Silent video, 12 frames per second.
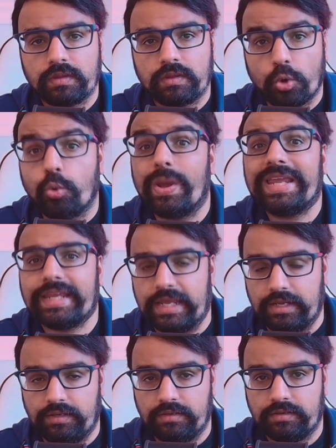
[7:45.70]
weight
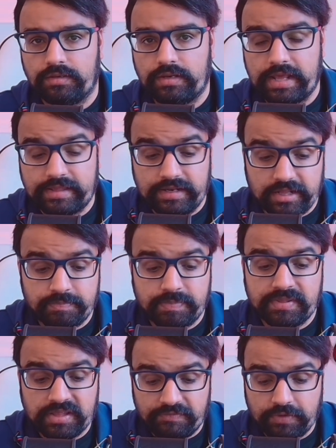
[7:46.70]
gain. It's in a
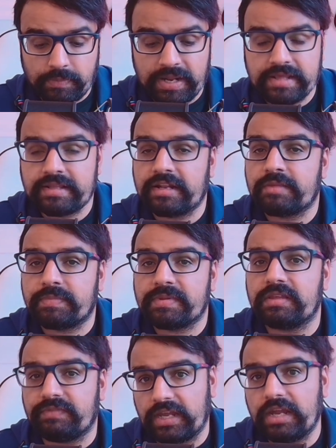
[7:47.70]
specific place, in a
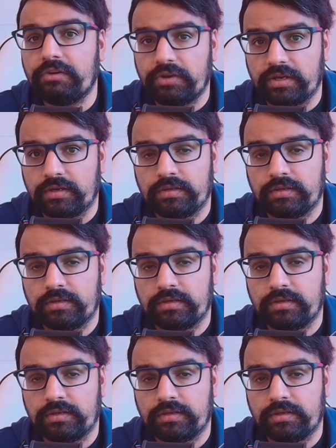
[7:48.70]
specific area.